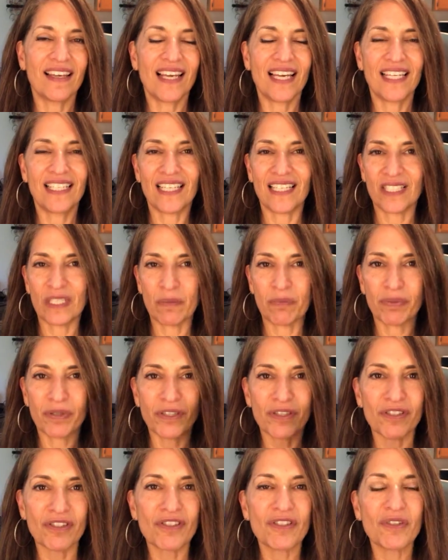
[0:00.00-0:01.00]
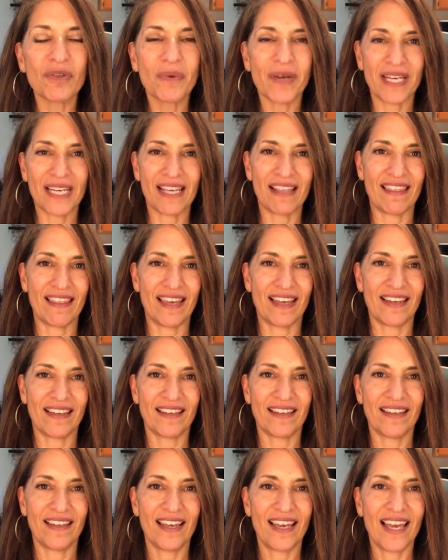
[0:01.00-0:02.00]
it doesn't pursue anything.
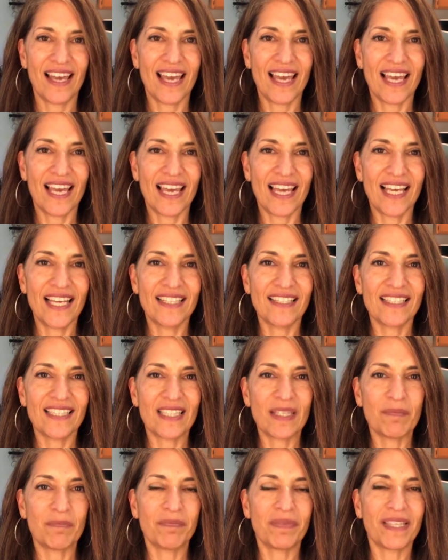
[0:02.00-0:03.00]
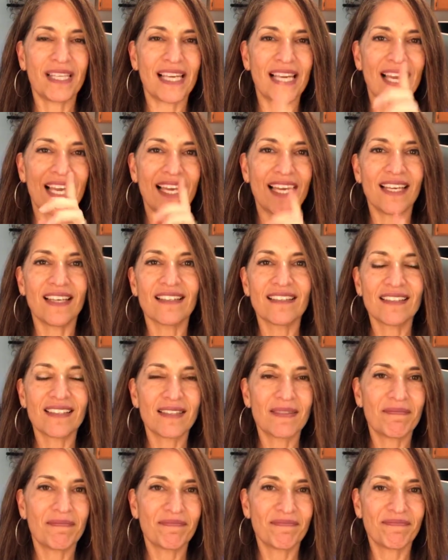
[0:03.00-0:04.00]
It simply is.